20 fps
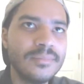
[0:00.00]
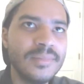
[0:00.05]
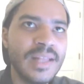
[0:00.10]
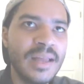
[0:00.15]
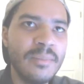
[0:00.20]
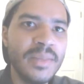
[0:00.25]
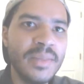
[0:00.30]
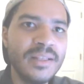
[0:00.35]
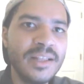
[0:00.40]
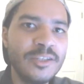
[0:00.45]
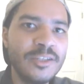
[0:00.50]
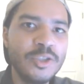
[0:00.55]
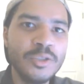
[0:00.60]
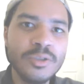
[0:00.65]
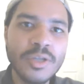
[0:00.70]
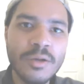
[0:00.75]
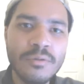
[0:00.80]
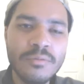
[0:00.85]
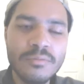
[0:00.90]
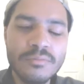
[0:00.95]
let me let
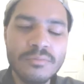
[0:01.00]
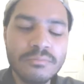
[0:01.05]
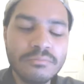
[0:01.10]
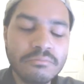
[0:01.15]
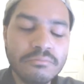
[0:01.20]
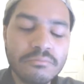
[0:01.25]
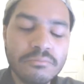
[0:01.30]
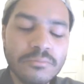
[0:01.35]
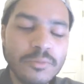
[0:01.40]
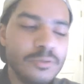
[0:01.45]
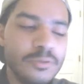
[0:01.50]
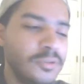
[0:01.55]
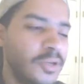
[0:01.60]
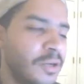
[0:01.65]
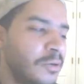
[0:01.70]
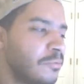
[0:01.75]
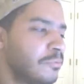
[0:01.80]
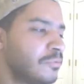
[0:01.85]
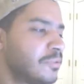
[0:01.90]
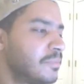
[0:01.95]
you go. Who
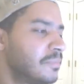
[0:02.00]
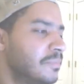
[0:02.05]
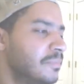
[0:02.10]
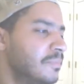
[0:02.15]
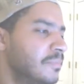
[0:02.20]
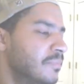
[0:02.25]
knows?